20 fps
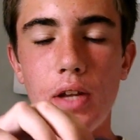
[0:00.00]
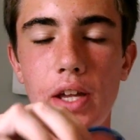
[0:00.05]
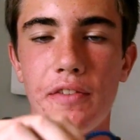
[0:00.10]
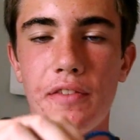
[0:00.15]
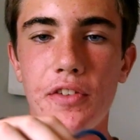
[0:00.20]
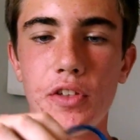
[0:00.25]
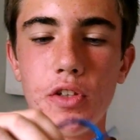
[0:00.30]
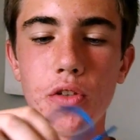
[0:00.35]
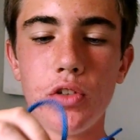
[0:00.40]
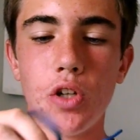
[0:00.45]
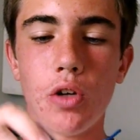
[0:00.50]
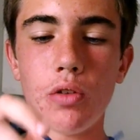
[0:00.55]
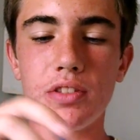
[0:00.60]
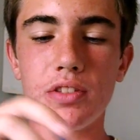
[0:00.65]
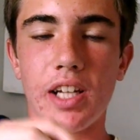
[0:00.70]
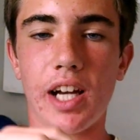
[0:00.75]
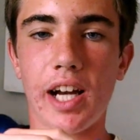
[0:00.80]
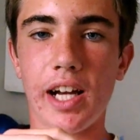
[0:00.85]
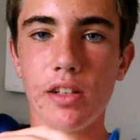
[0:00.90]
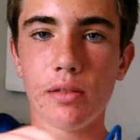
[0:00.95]
If you
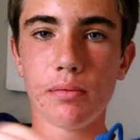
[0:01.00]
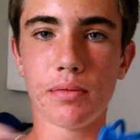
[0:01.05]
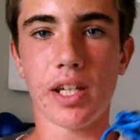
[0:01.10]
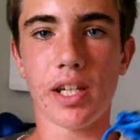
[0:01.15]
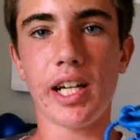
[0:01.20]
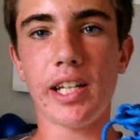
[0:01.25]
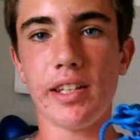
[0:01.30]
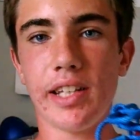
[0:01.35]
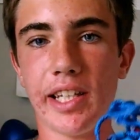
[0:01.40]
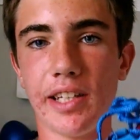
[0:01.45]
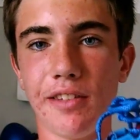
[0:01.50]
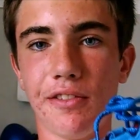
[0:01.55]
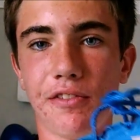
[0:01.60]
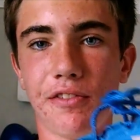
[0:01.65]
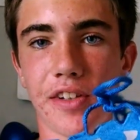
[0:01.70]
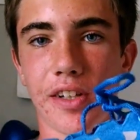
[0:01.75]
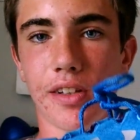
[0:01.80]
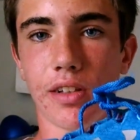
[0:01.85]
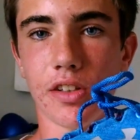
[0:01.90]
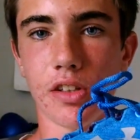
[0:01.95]
don't tie them tight, they can
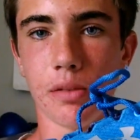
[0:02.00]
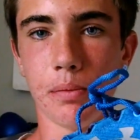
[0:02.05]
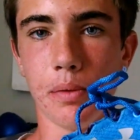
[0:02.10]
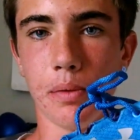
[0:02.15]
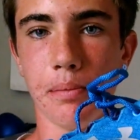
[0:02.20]
feel a little